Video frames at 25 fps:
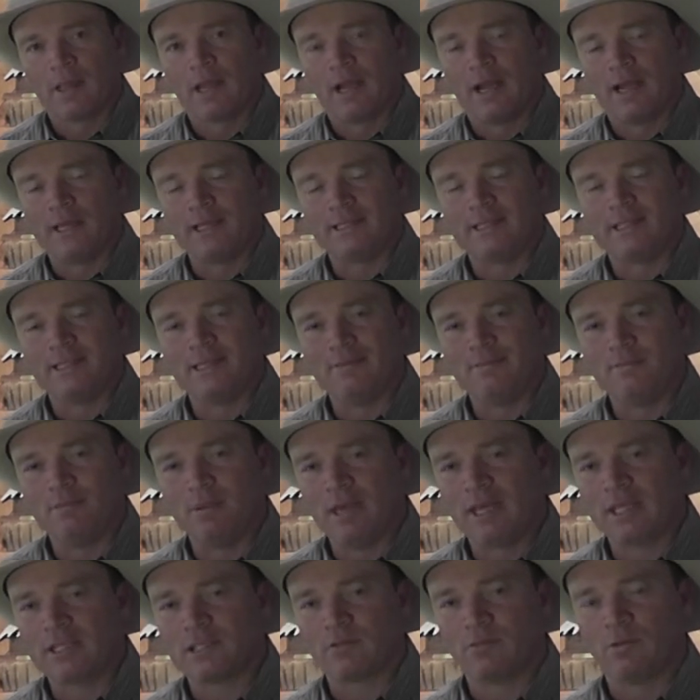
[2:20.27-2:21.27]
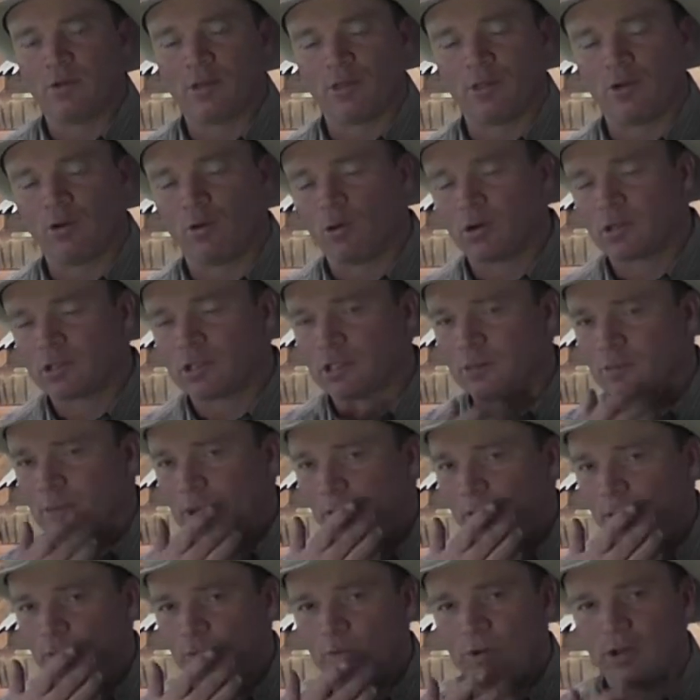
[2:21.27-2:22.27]
I see bits with the horse's
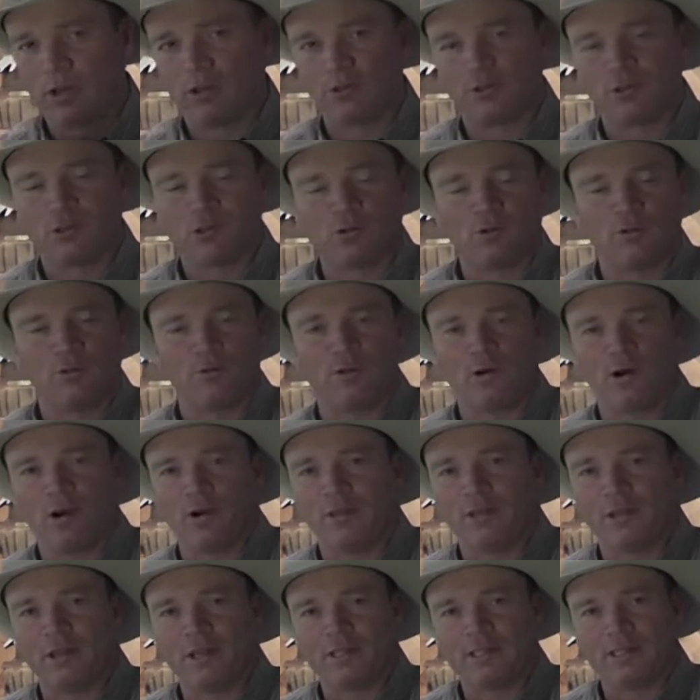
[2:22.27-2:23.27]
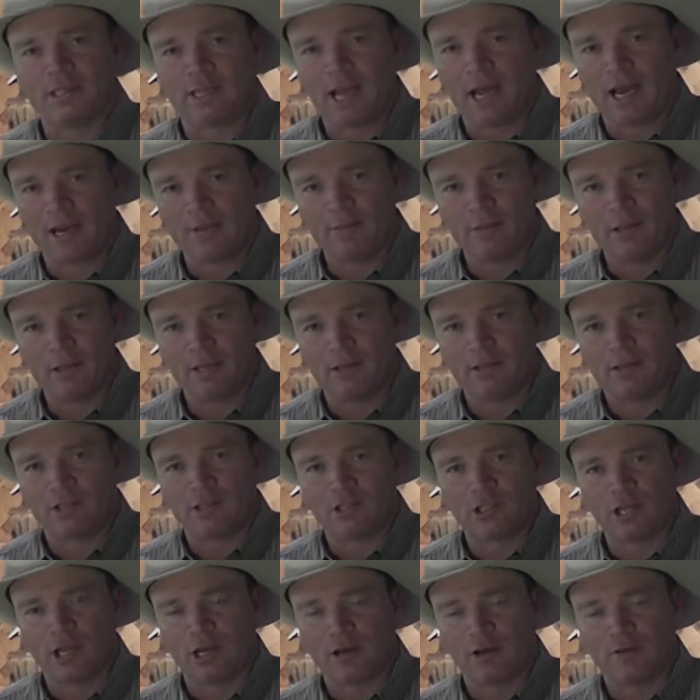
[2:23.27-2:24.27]
mouth wrinkled so far that it's got to be
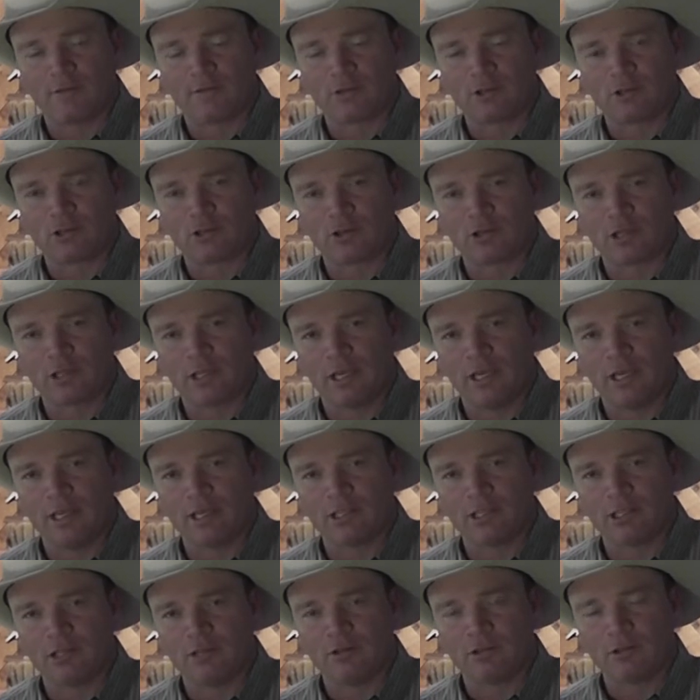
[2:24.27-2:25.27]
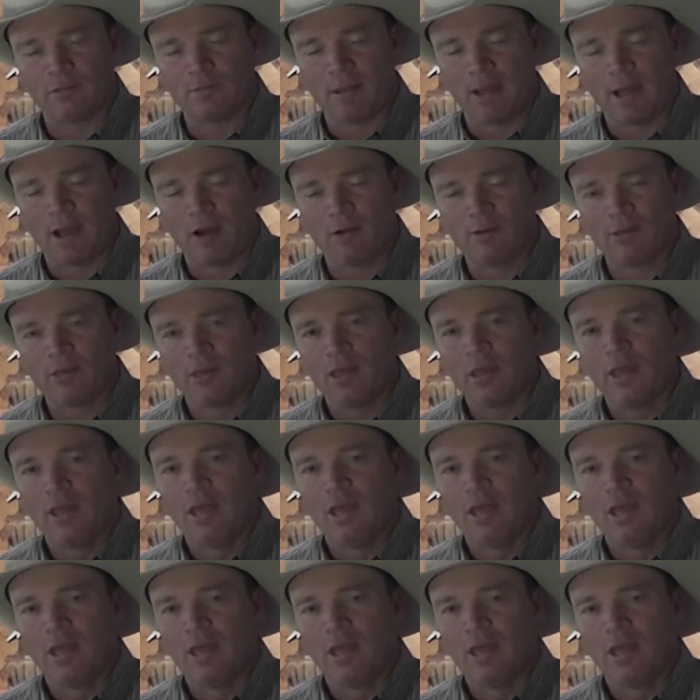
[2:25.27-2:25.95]
shutting off the circulation to his mouth.